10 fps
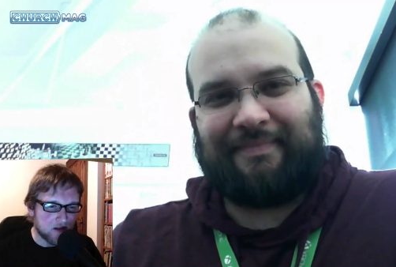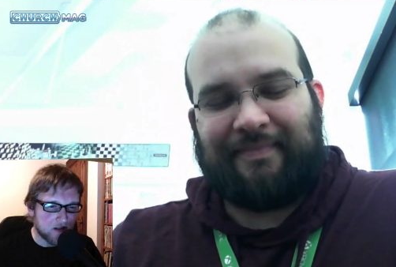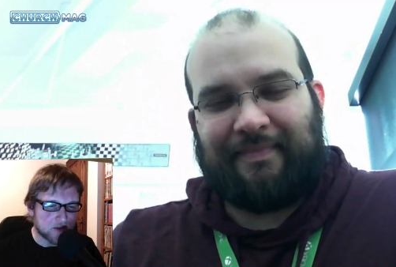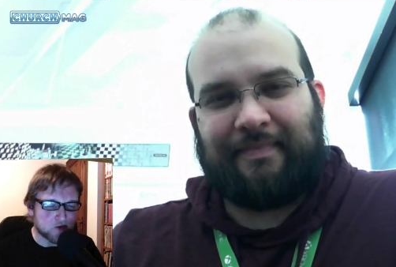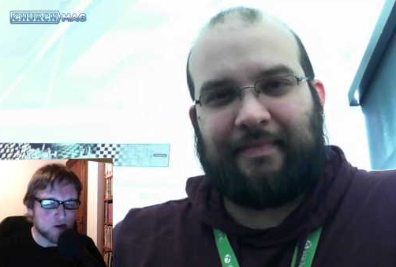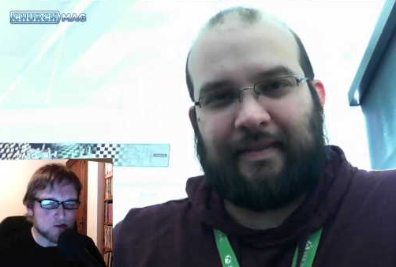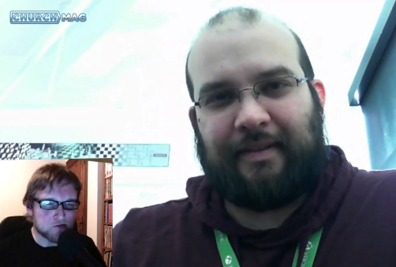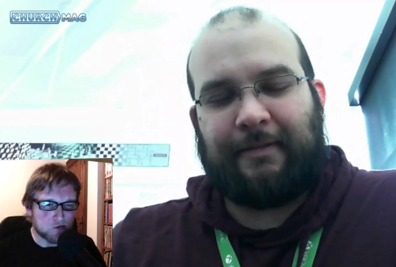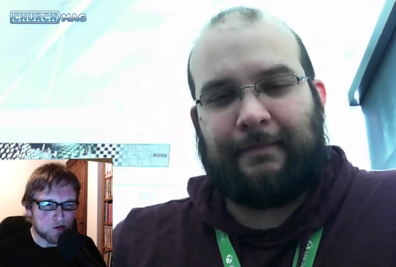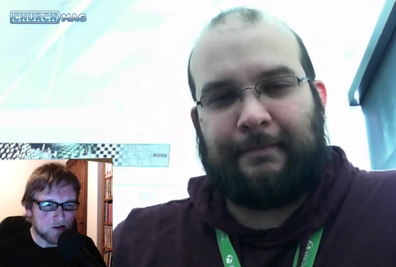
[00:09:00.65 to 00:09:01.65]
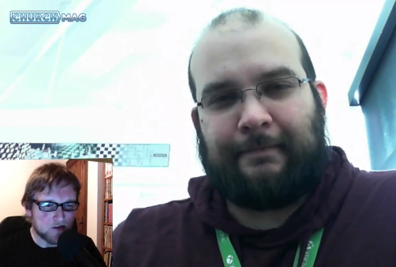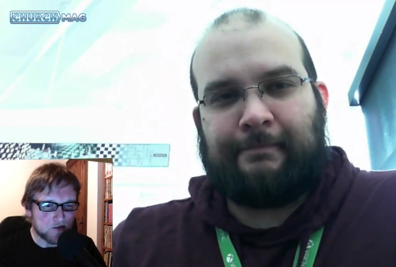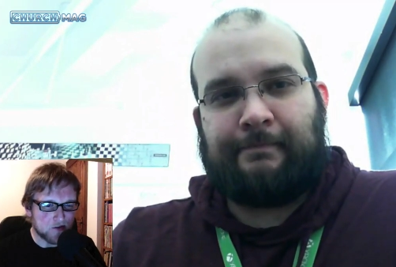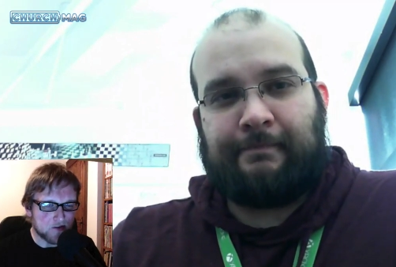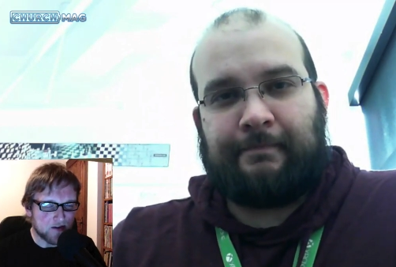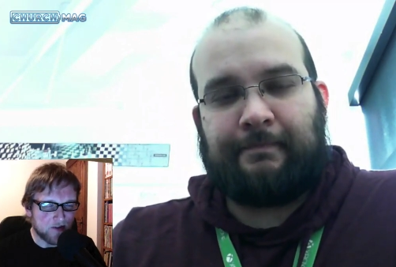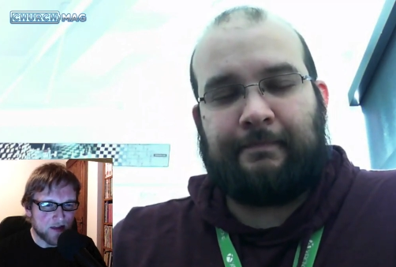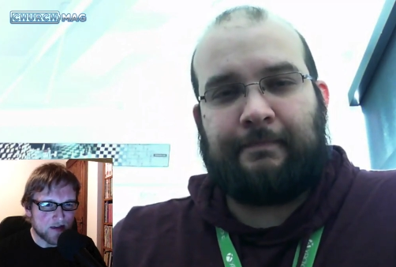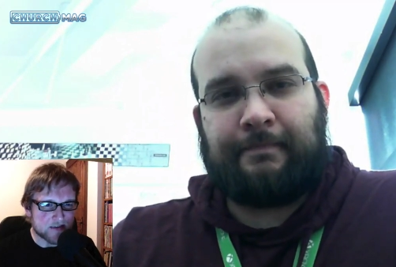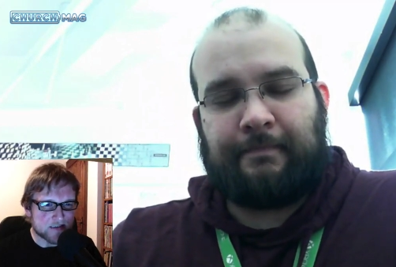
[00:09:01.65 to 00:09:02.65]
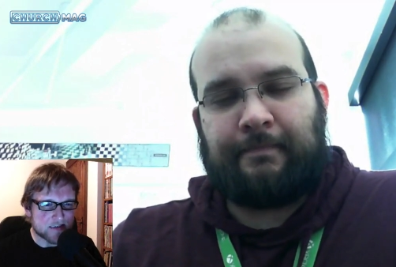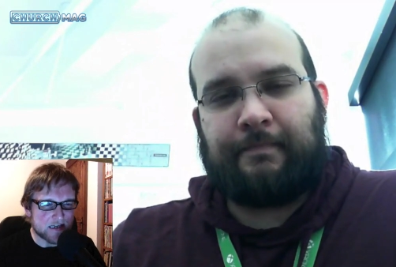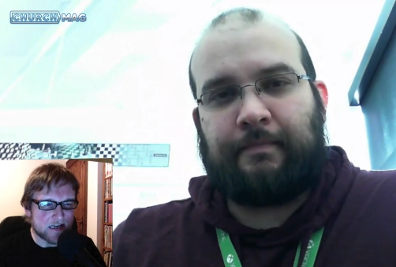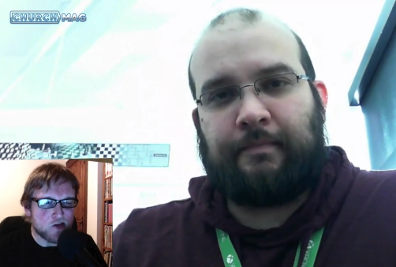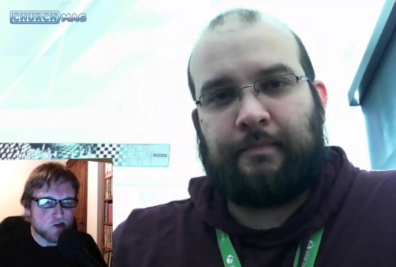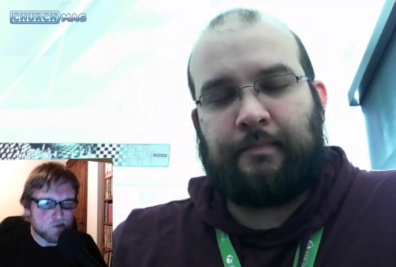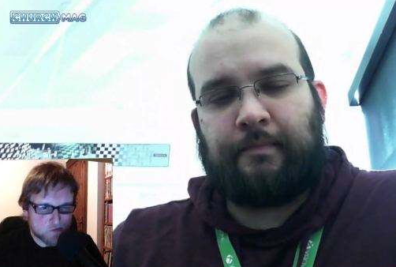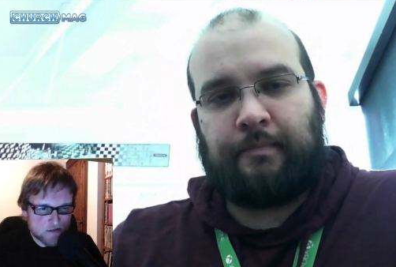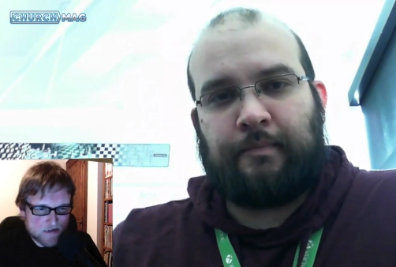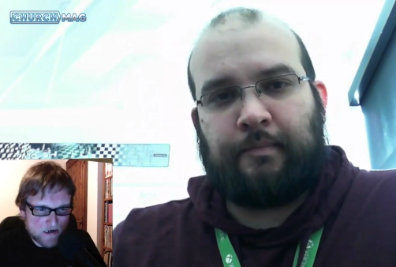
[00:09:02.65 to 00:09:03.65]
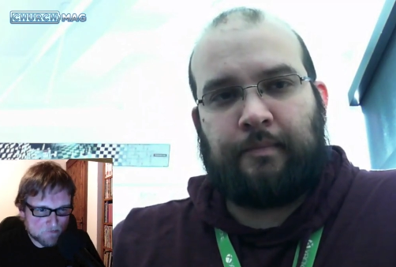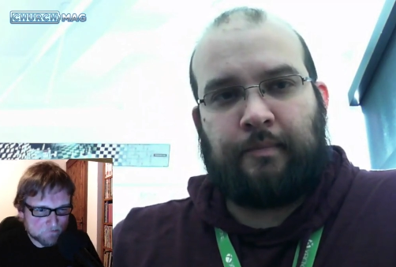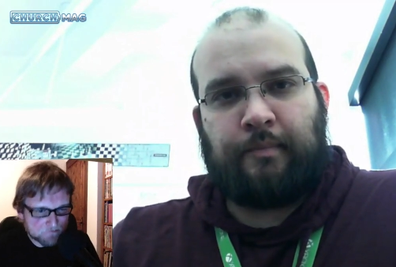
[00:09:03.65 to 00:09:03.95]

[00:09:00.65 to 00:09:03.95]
Speaker 1: Last question for you here, and mm. that is, in your free time,